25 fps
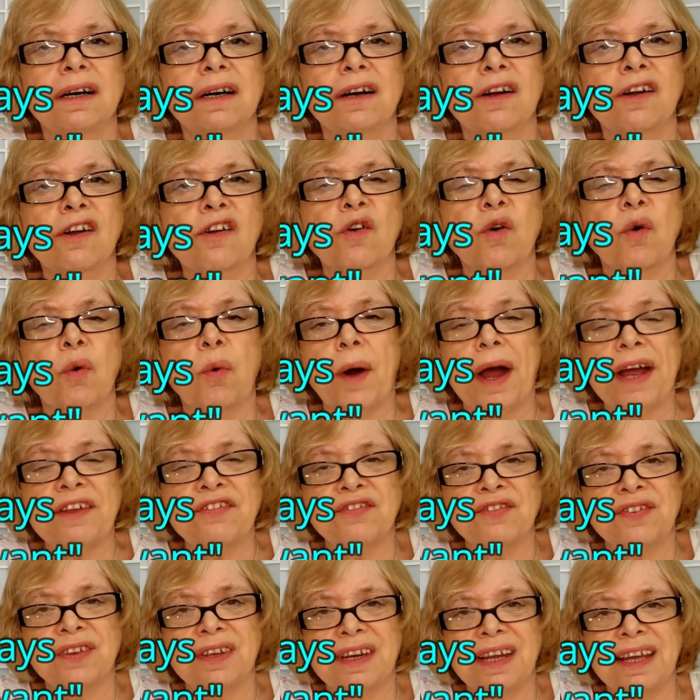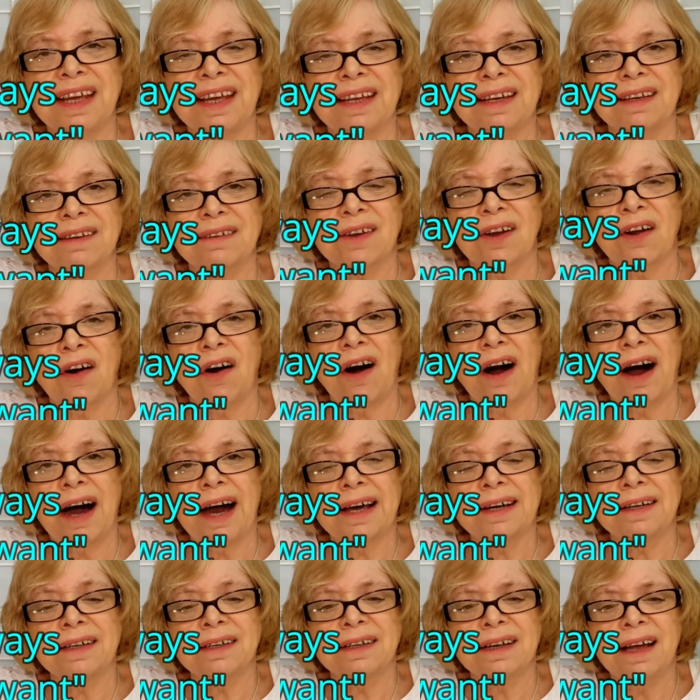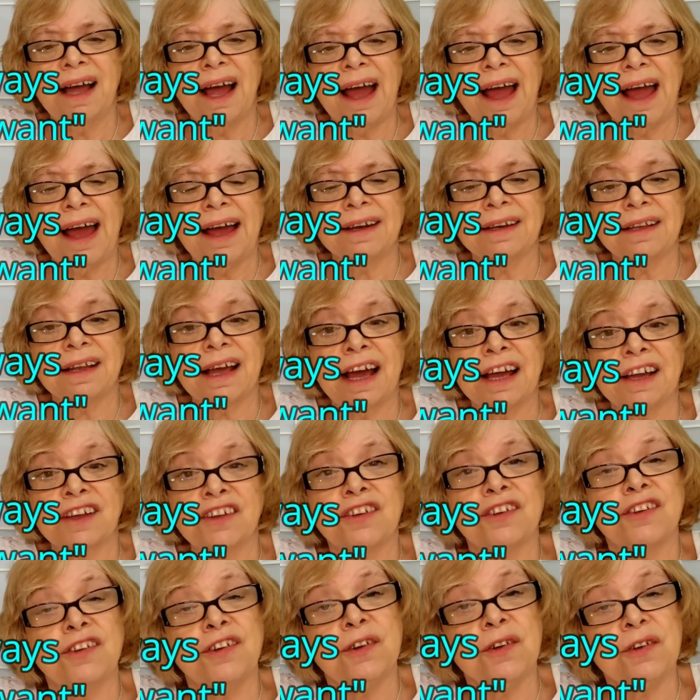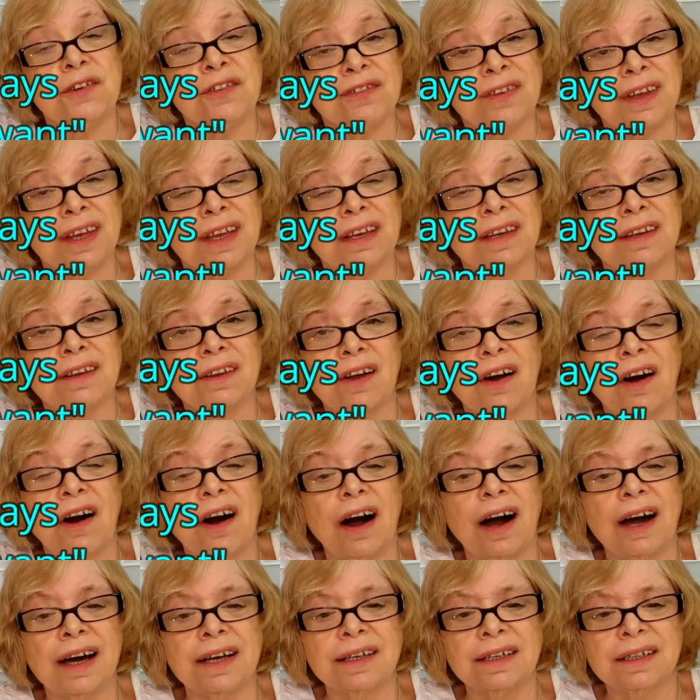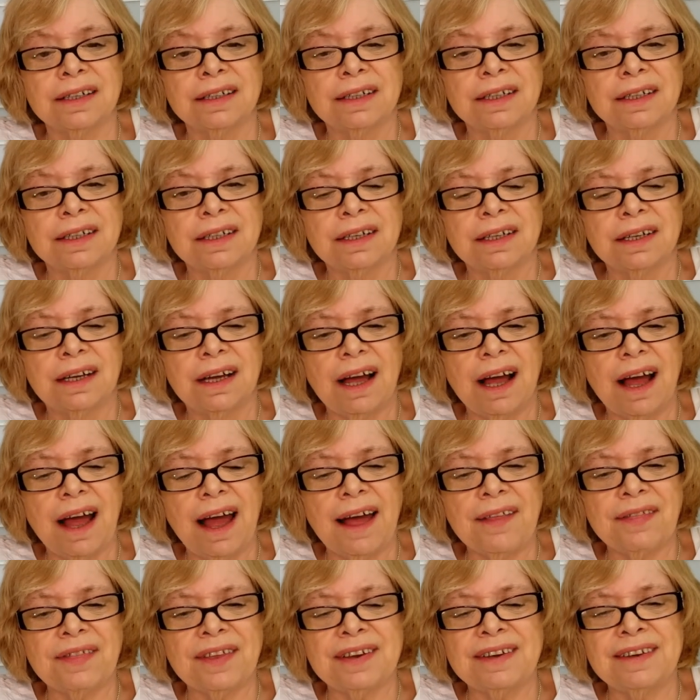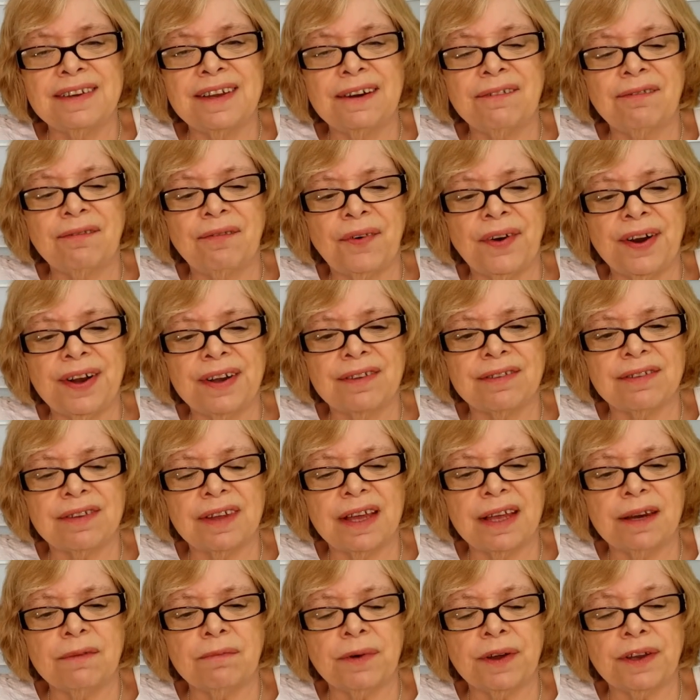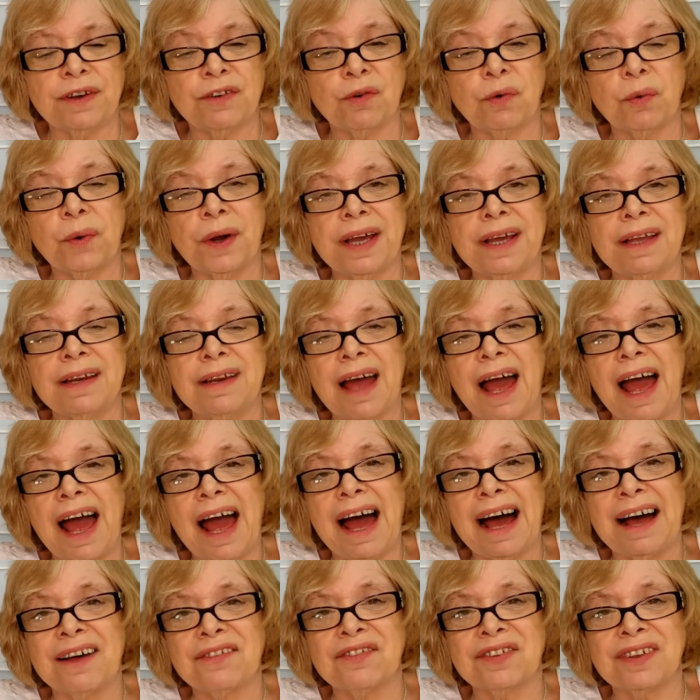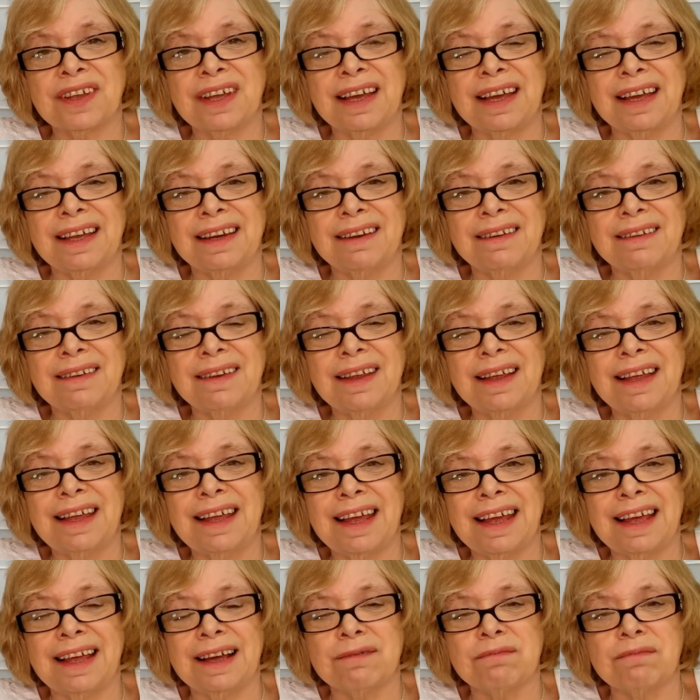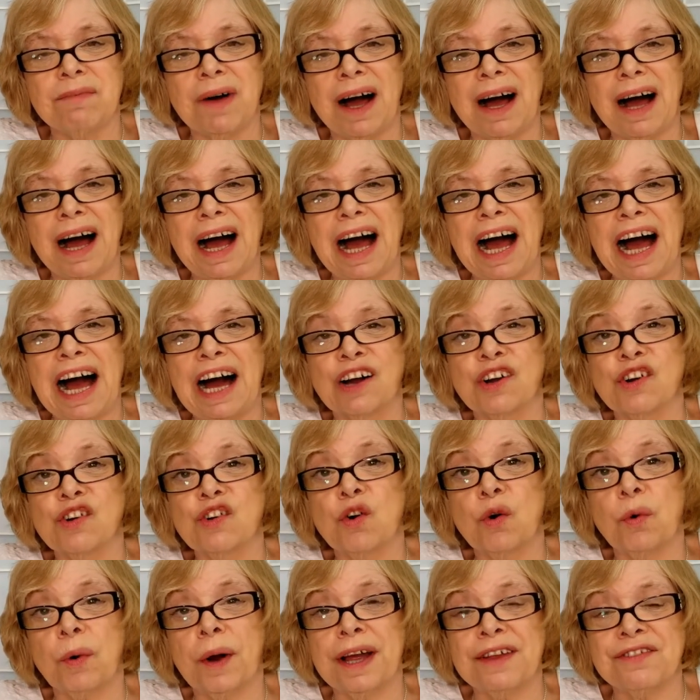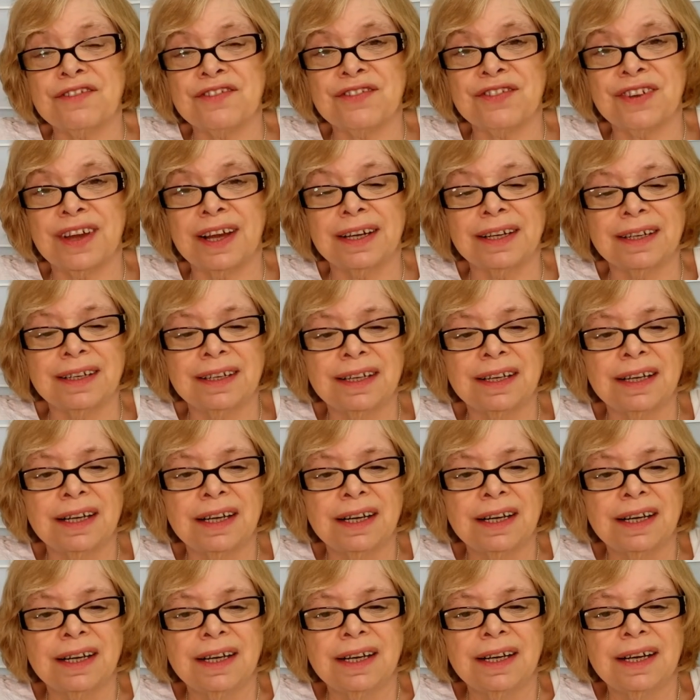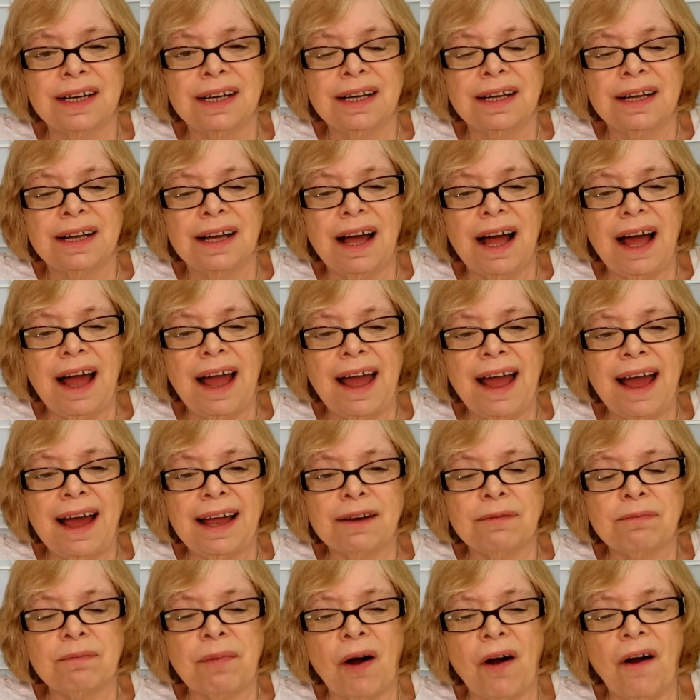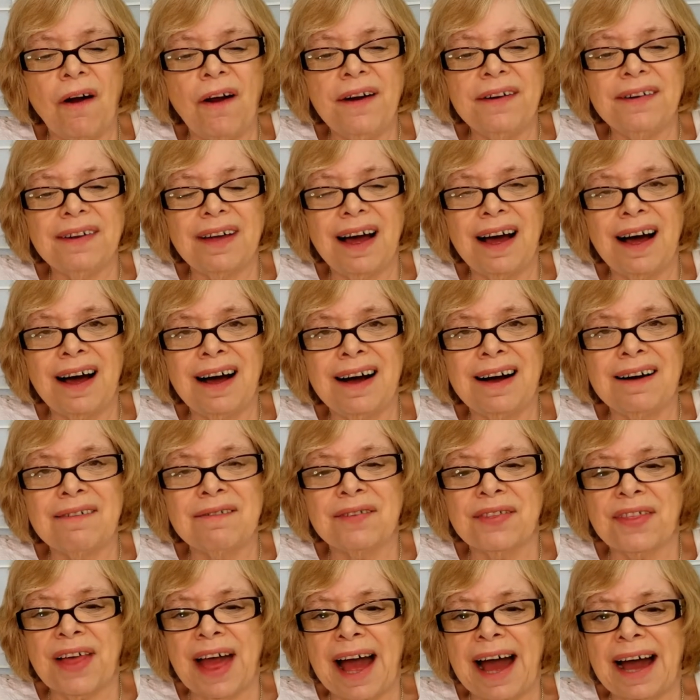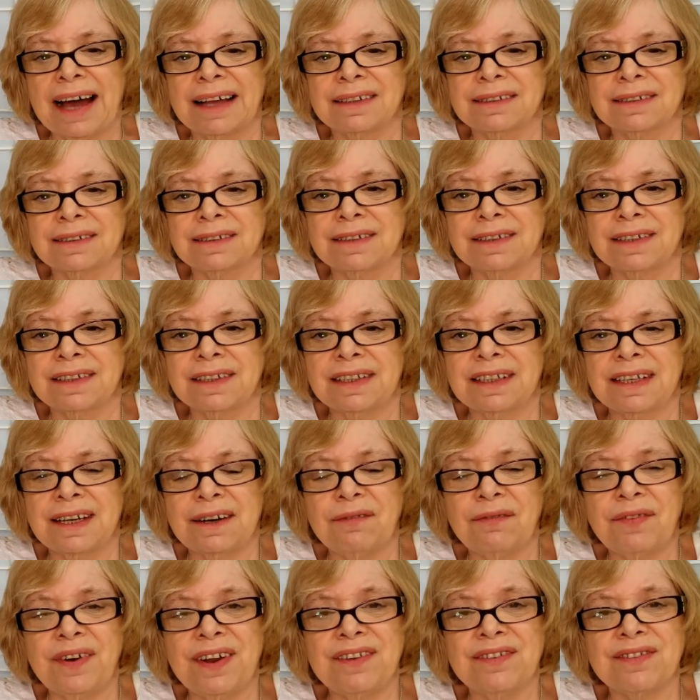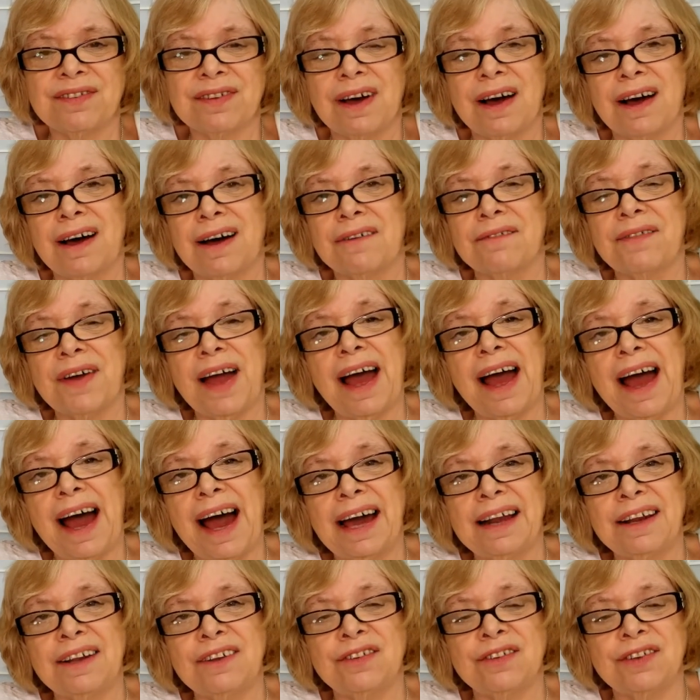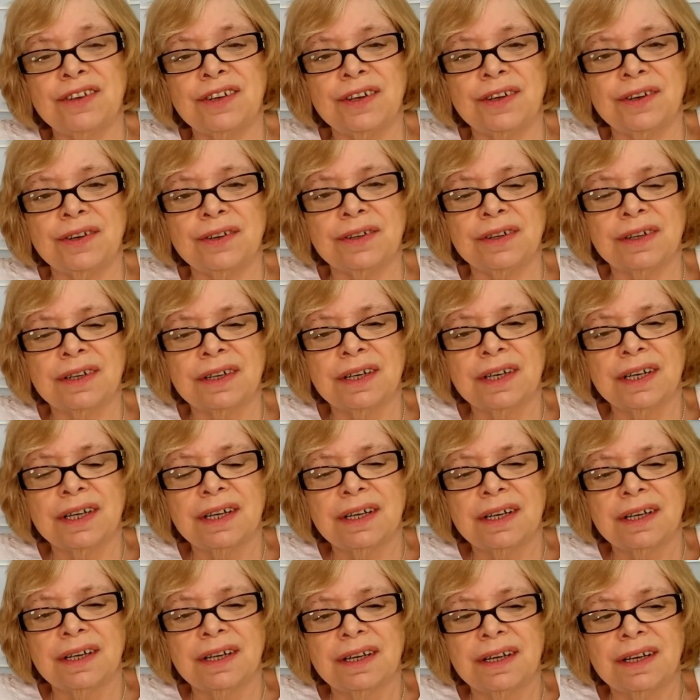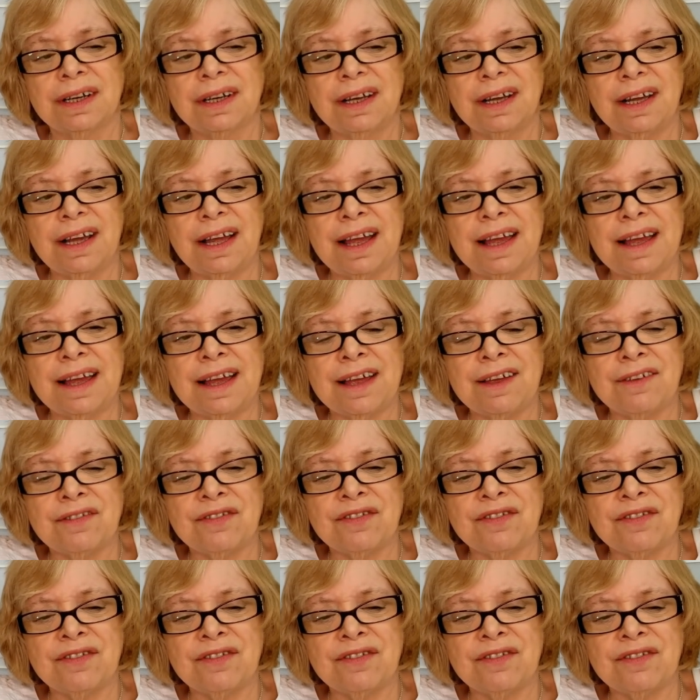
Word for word: questioning God and accusing God and the difference in between asking him a question. And part of that difference of attitude is